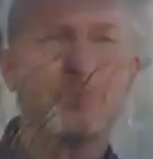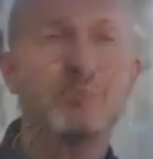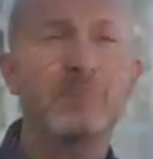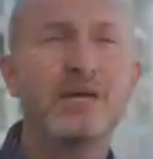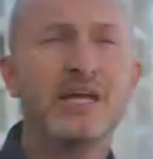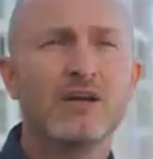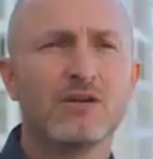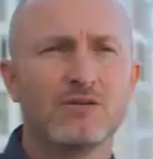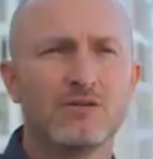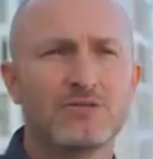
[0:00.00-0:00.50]

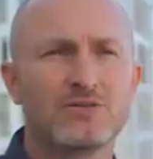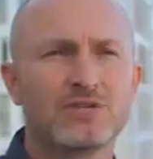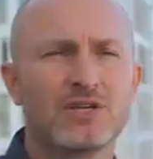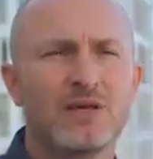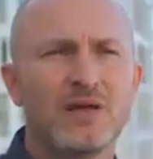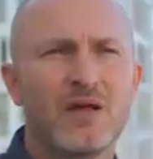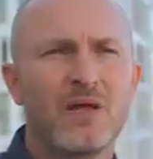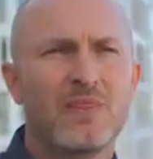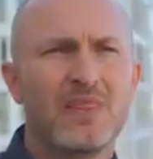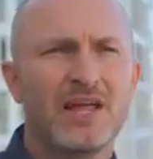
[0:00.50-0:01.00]
appears
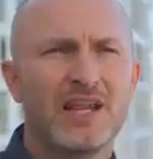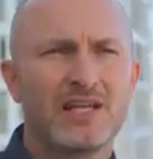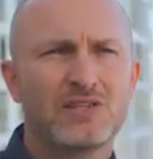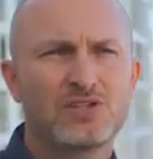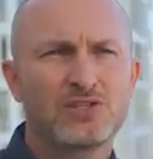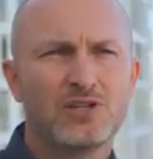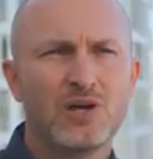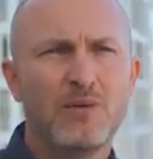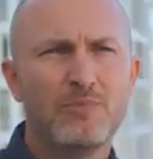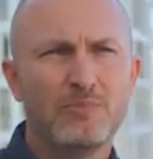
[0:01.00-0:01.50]
that at
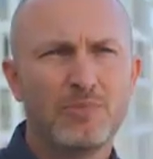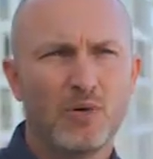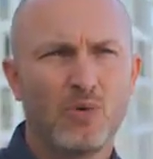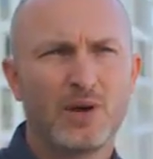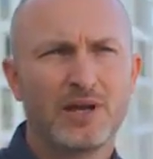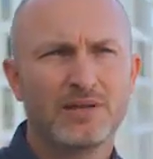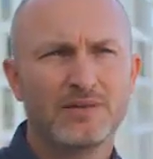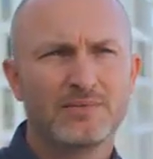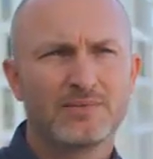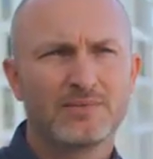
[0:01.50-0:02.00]
some
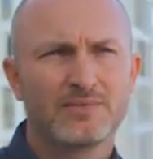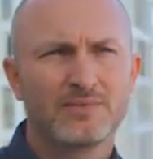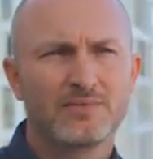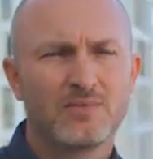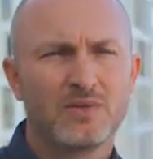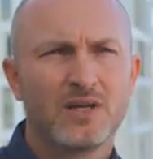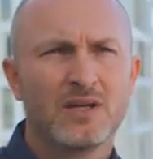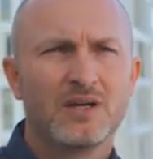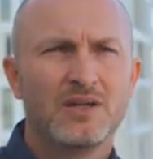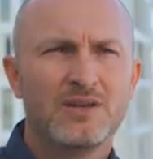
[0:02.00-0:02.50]
point,
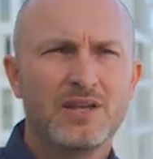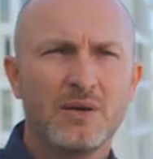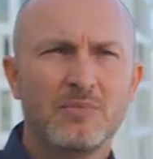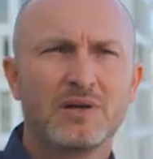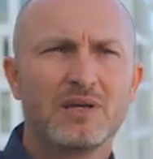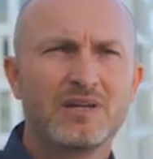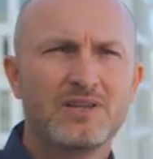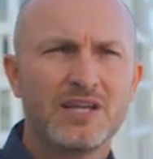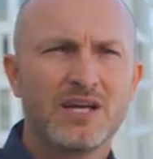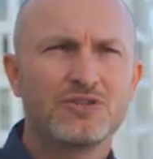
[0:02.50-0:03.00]

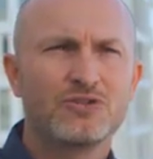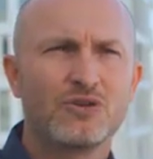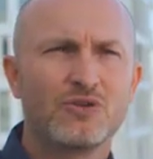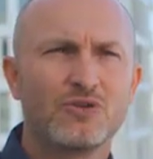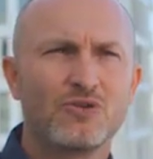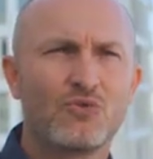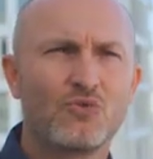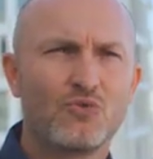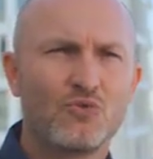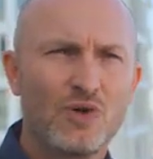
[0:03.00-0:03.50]

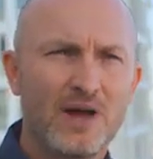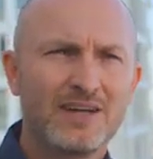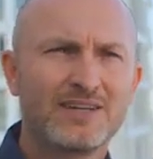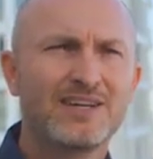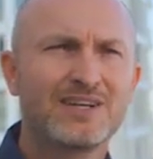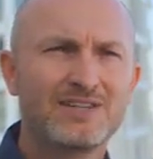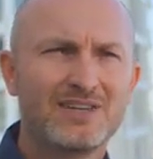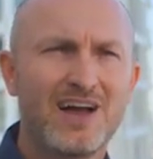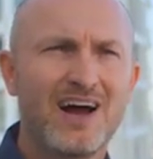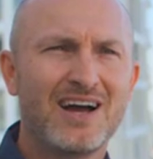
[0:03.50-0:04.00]
Nebuchadnezzar
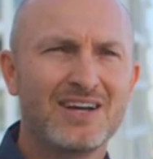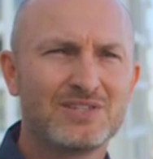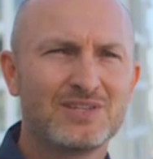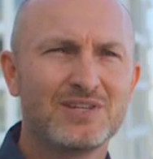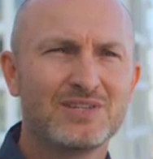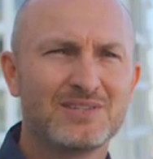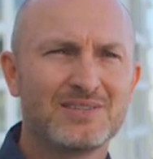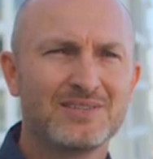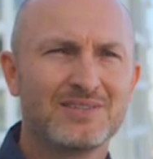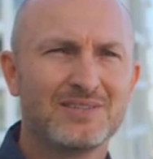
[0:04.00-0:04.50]

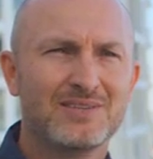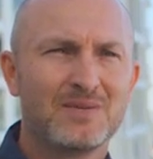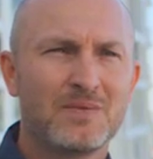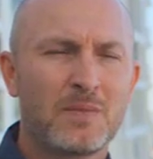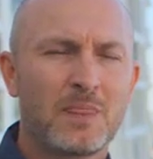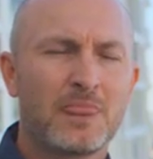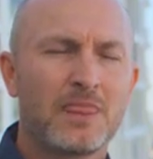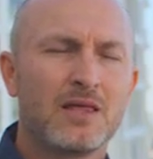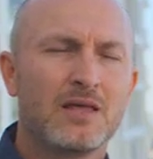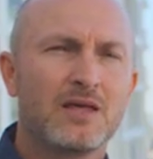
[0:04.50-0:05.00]
recognizes
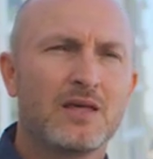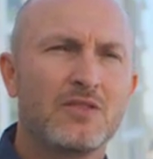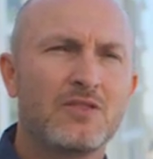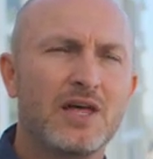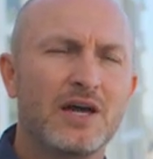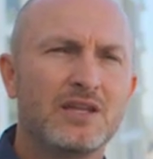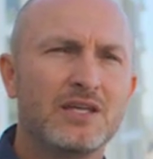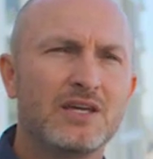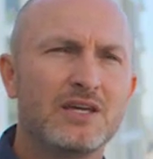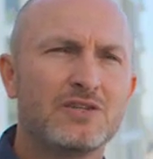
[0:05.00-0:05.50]

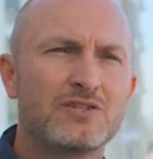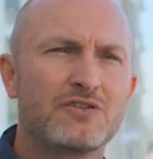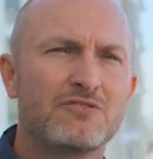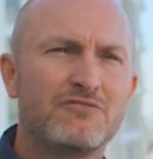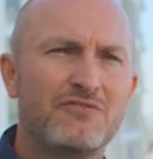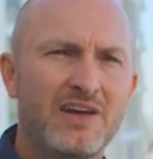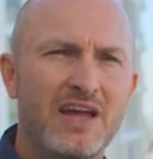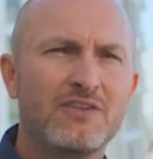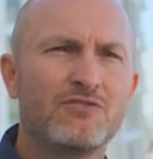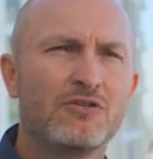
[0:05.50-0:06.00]
that his
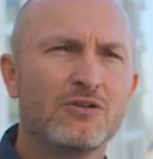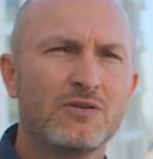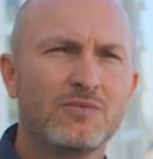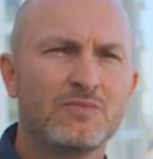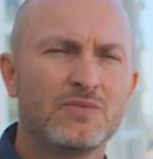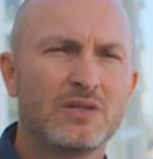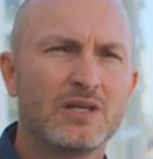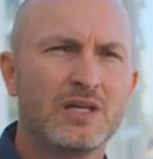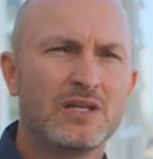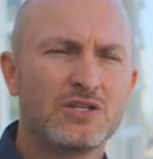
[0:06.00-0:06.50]
favor
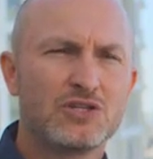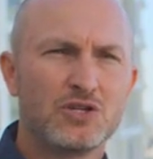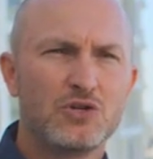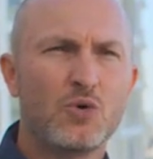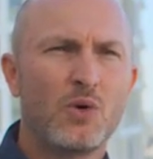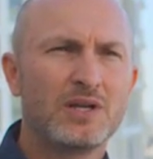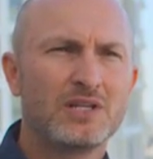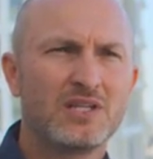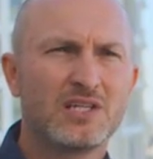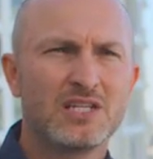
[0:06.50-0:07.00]
and his
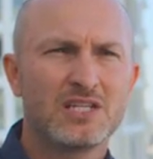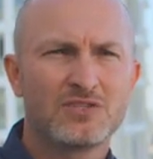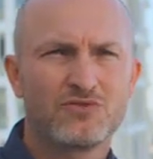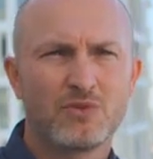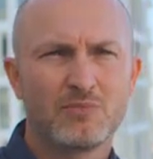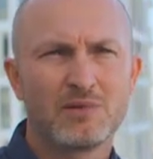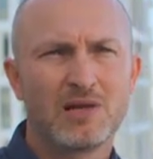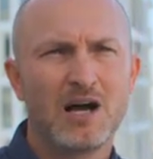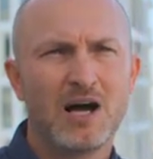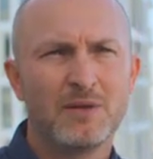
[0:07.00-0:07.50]
anointing is
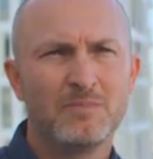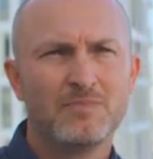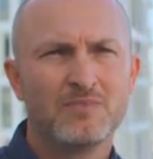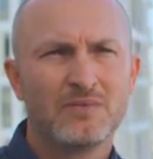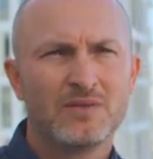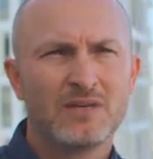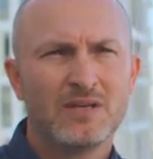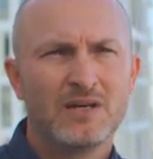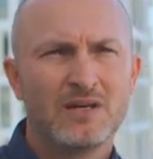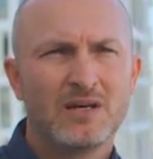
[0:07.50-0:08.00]
from God.
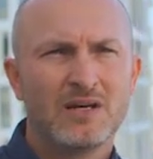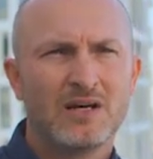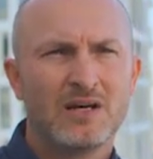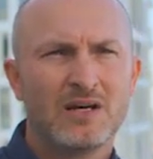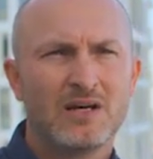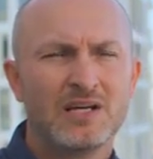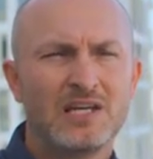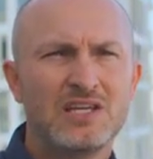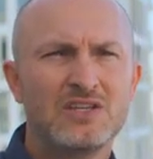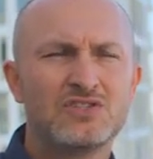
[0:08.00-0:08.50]

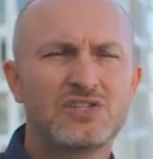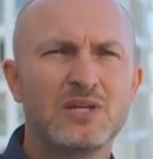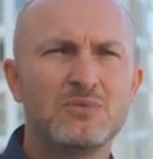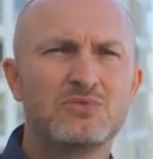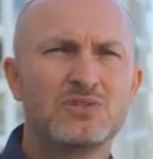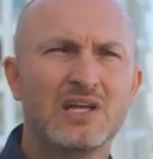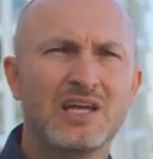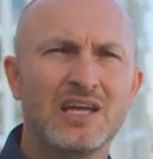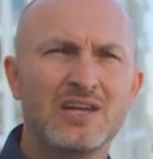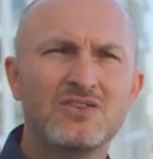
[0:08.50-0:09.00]
He
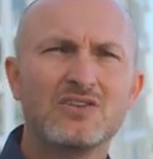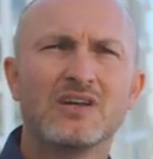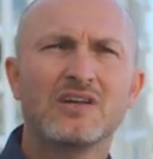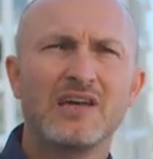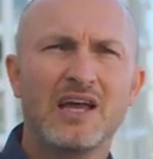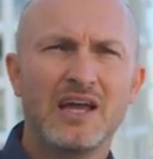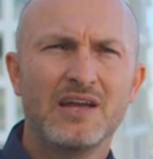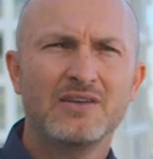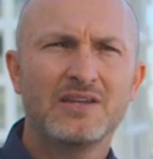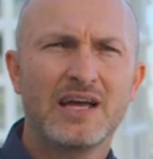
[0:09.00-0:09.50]
seems to
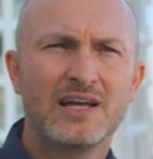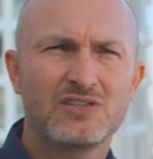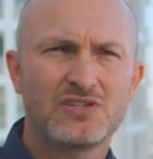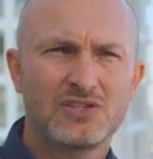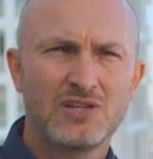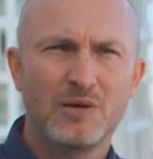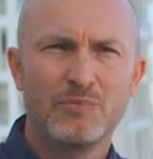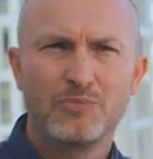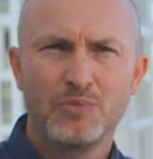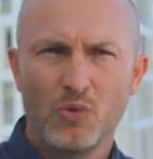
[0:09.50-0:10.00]
indicate at
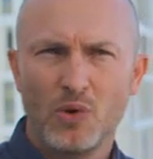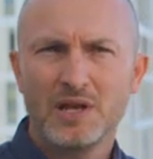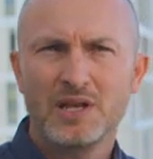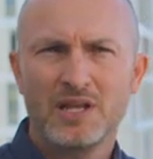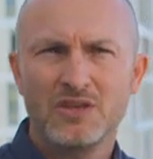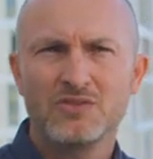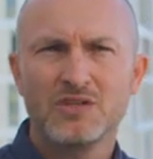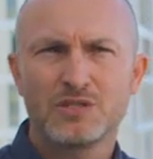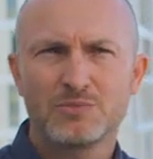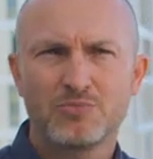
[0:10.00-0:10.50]
some
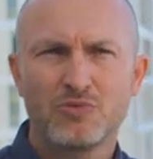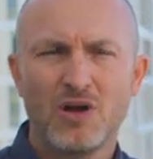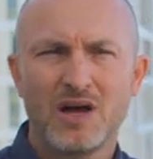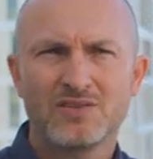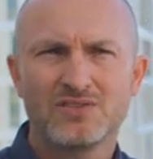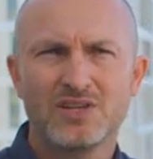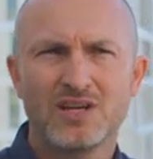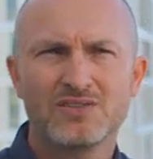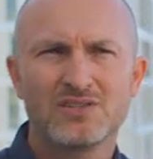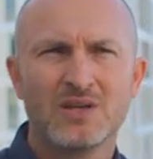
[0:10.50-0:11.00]
point in this
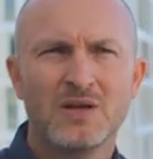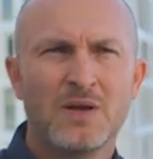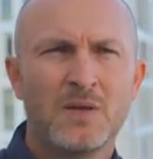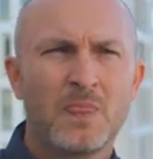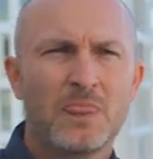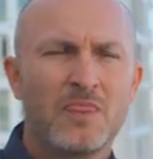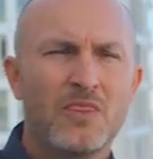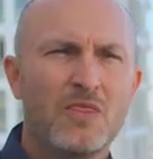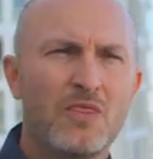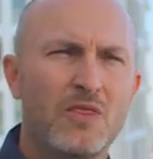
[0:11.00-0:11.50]
process
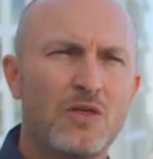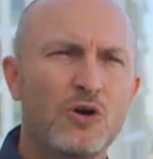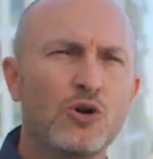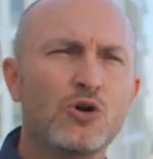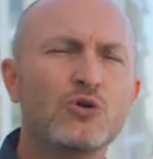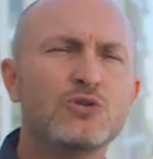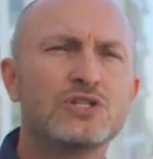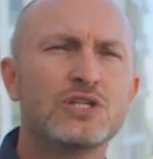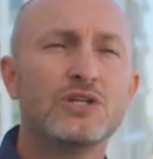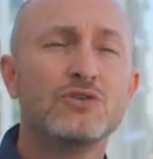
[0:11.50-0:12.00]

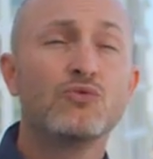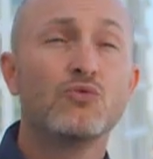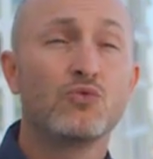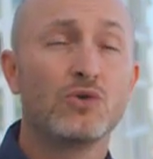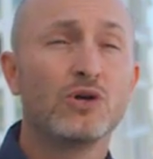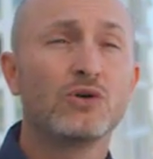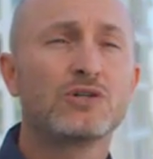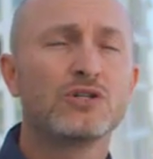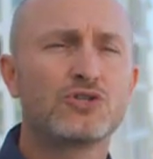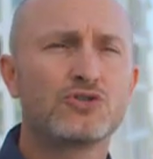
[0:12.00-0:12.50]
who's in
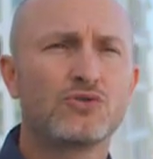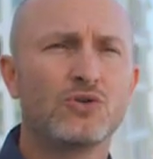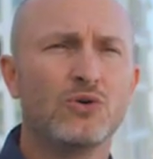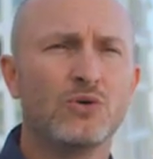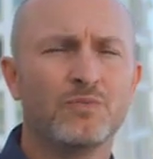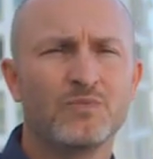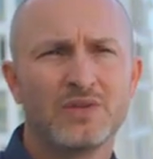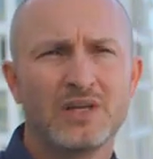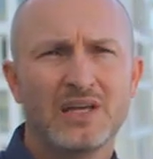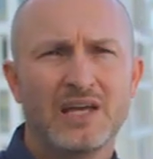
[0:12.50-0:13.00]
real
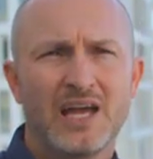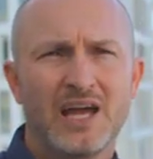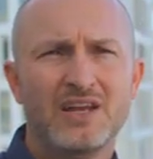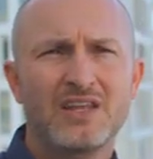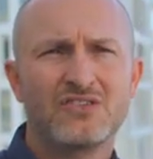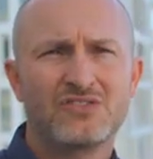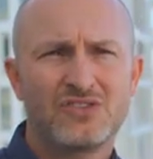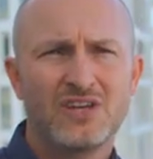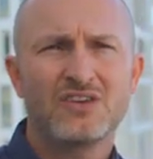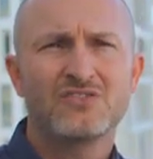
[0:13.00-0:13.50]
control. And
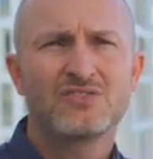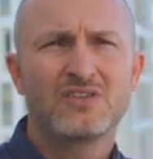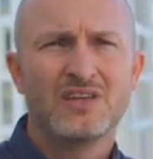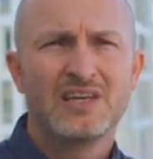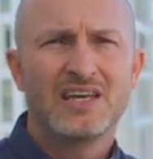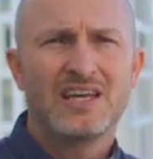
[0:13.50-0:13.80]
he says,